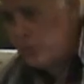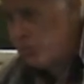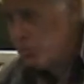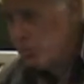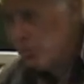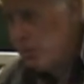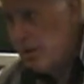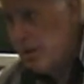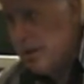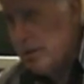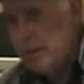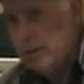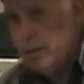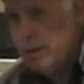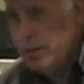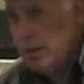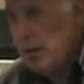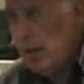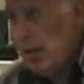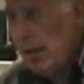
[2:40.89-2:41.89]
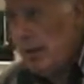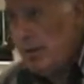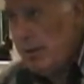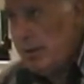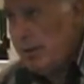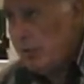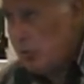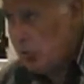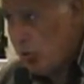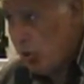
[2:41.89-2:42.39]
understand how to
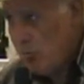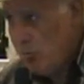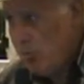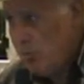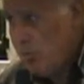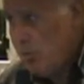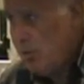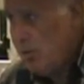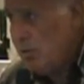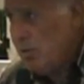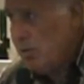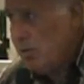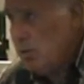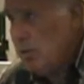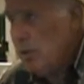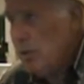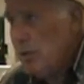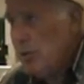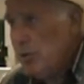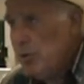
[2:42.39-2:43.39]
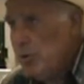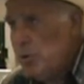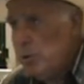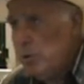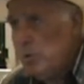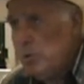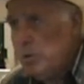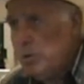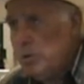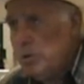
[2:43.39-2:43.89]
interpret this,
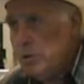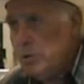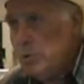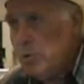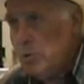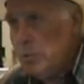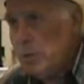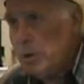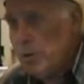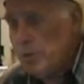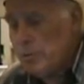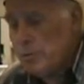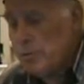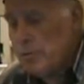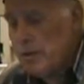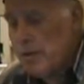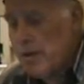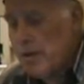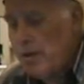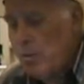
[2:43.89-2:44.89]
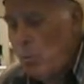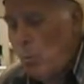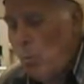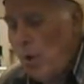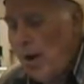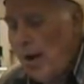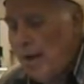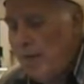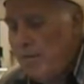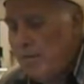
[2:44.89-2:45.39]
you would understand
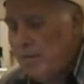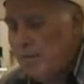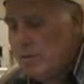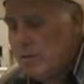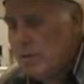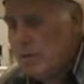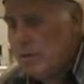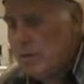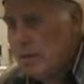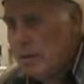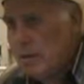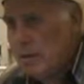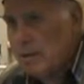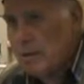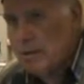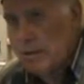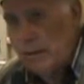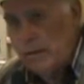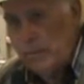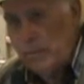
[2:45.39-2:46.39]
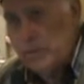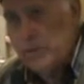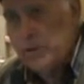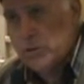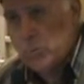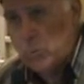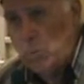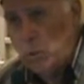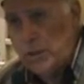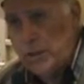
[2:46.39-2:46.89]
why that the government
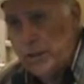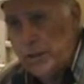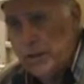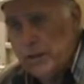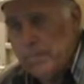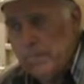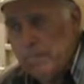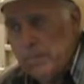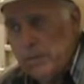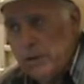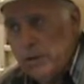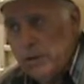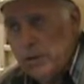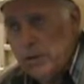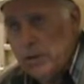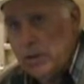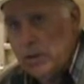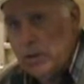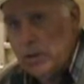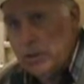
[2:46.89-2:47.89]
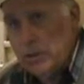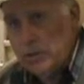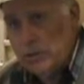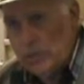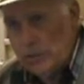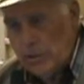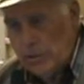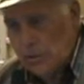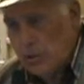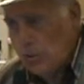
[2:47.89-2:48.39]
is wanting
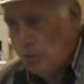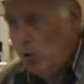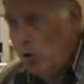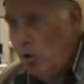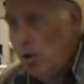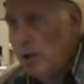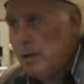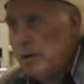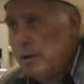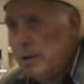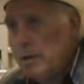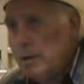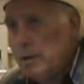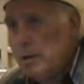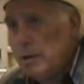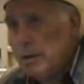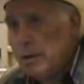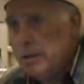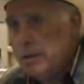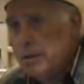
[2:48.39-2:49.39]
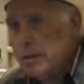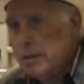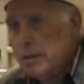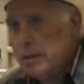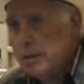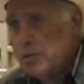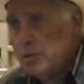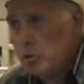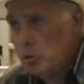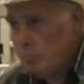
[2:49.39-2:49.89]
this taught
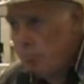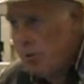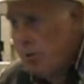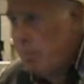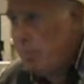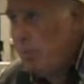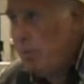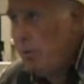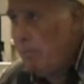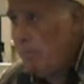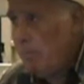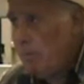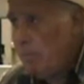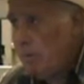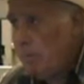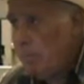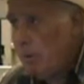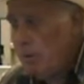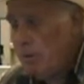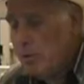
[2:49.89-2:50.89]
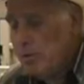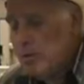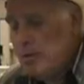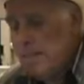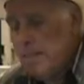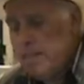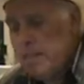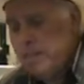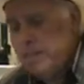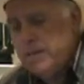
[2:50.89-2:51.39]
to people, because
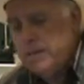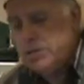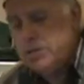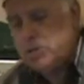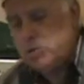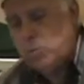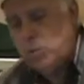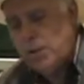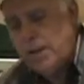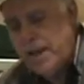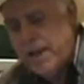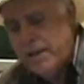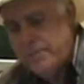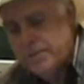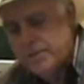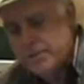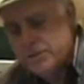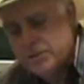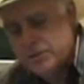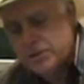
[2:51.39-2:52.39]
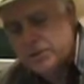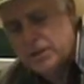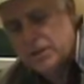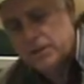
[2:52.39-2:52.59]
this is what happened